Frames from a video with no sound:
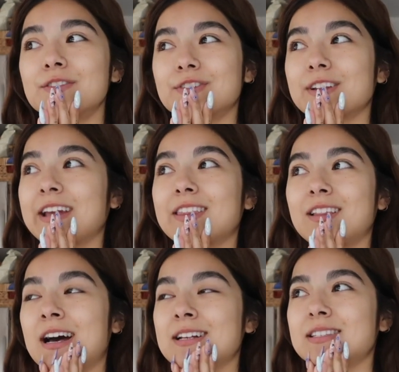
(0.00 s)
for like
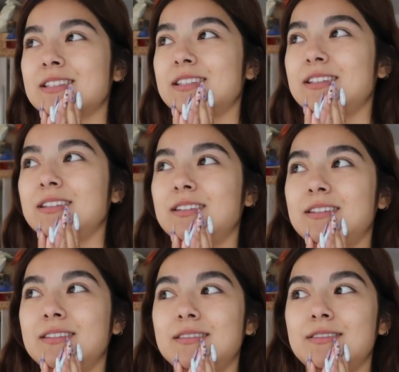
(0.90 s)
the last
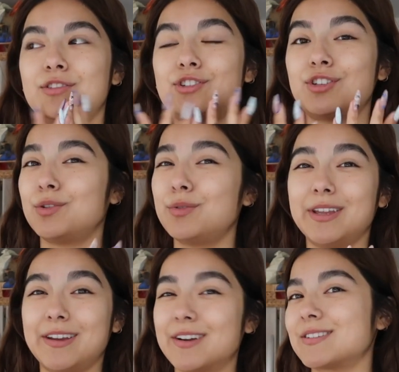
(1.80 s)
two
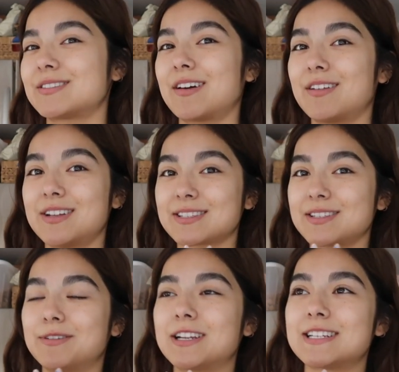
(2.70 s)
years, I
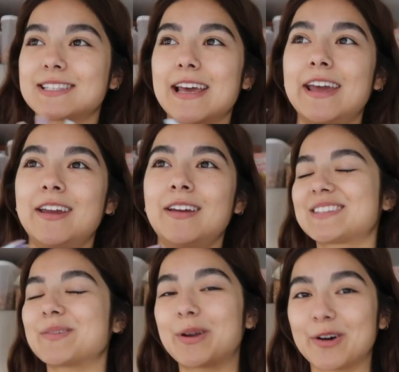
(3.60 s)
honestly wanna say.
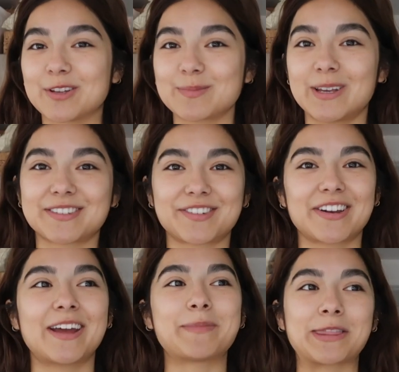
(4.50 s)
So he calls me
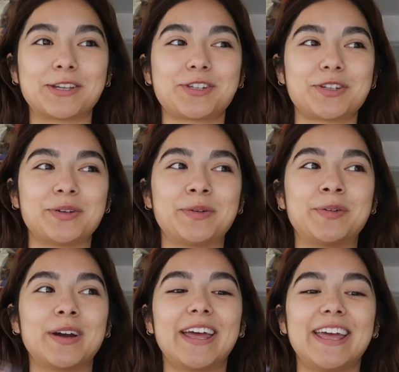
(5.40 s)
yesterday, I'm at the
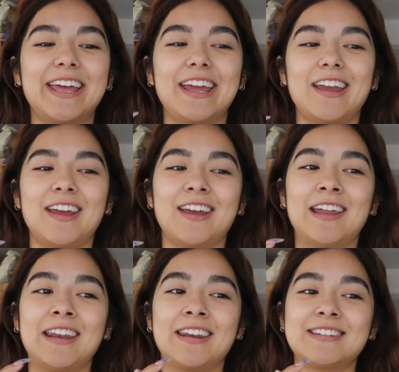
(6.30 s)
shoe,
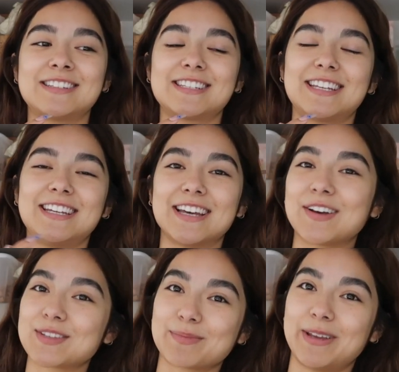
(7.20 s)
and he
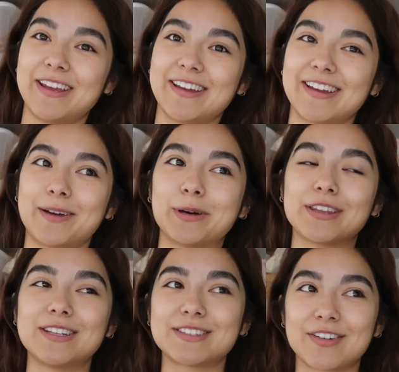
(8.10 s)
tells me
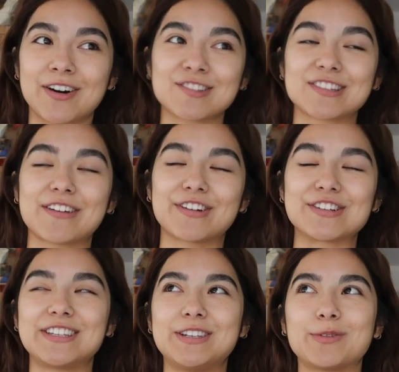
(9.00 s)
about these dogs. At
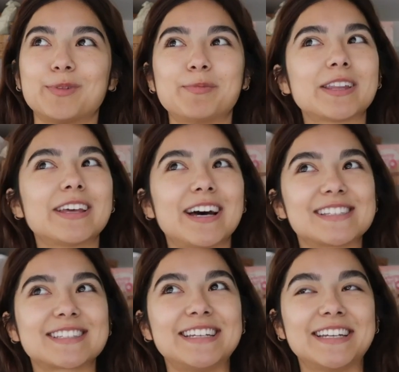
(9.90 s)
first, he told me about the
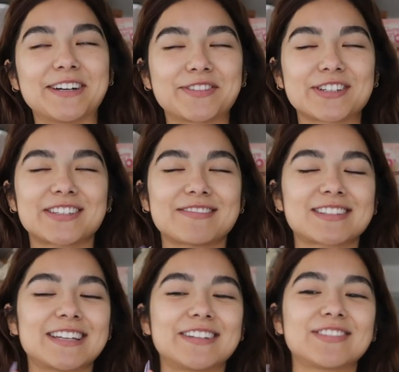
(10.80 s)
Husky, and at first I
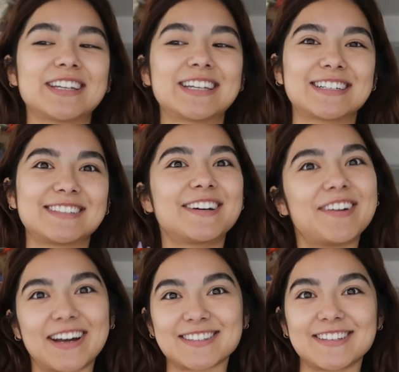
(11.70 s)
was kind of like, I don't
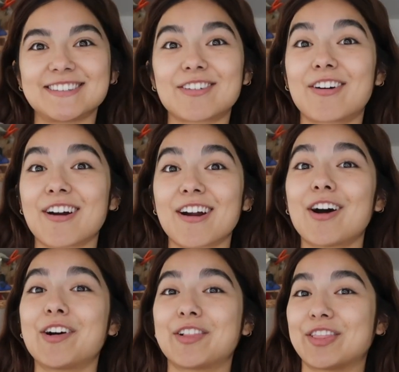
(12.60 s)
know, Huskies
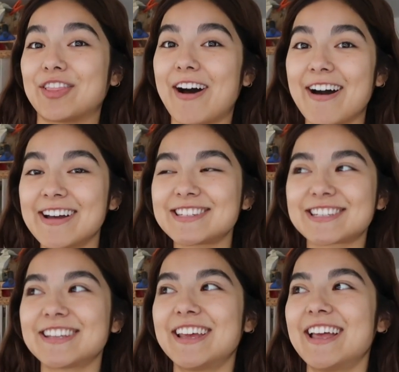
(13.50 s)
are a
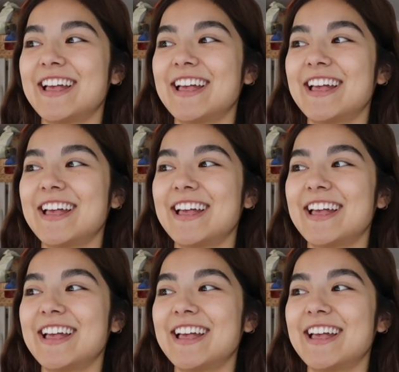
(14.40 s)
lot